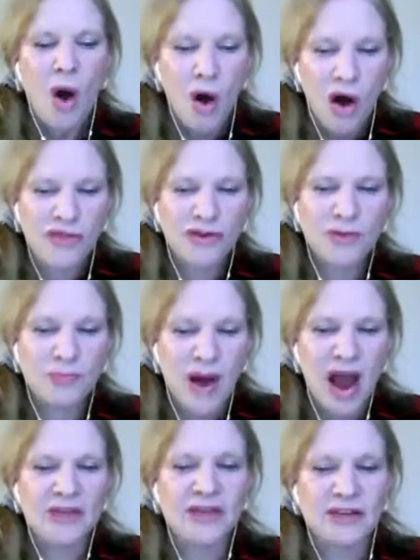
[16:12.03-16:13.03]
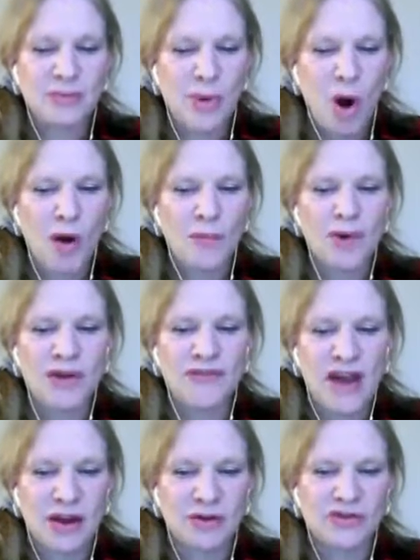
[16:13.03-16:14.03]
authored by the Department of
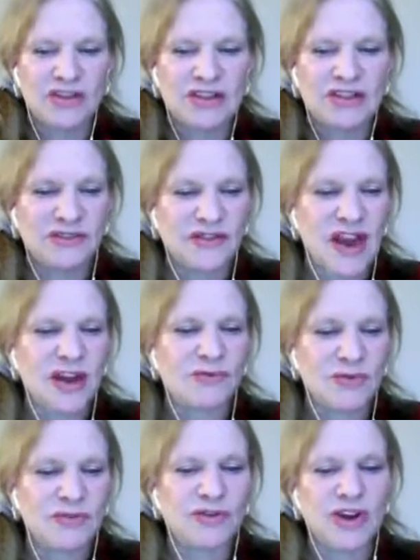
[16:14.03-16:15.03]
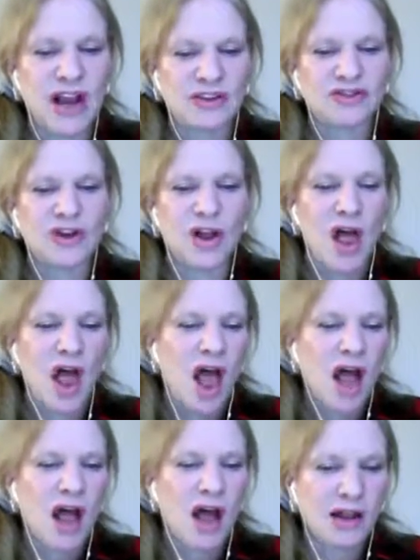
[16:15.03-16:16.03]
Energy Savannah River National
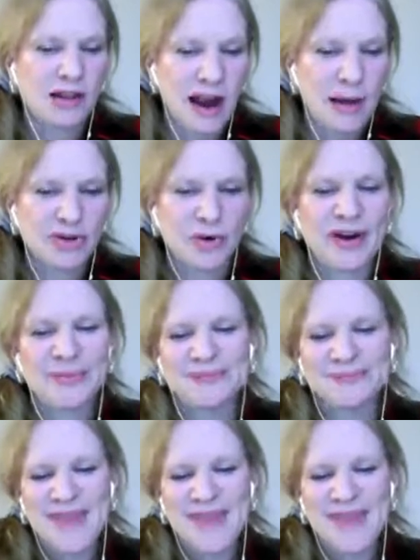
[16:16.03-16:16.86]
Laboratory.